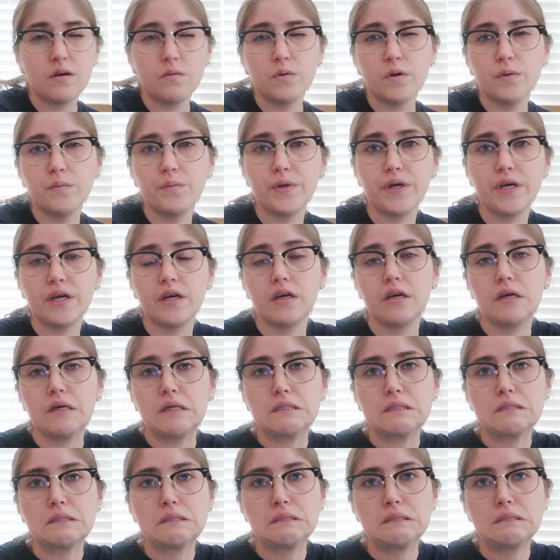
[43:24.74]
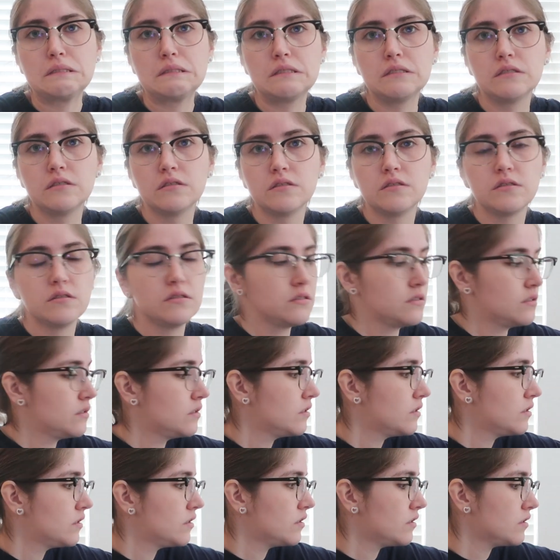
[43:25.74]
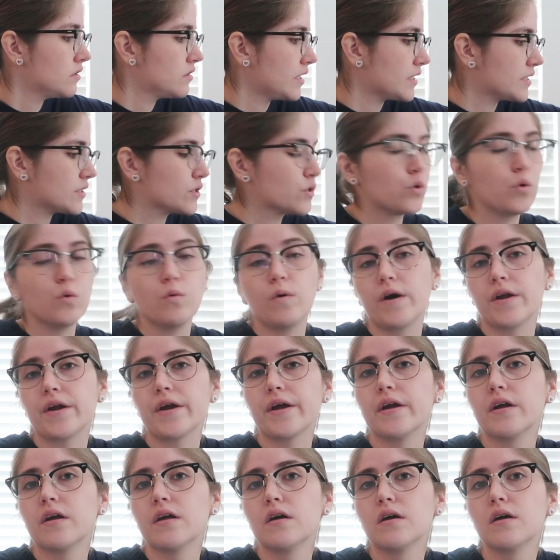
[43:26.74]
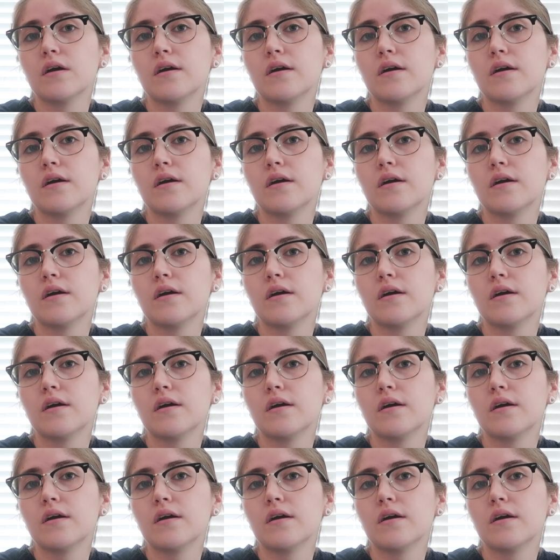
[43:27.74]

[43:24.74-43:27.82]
will be, that's Cool Water.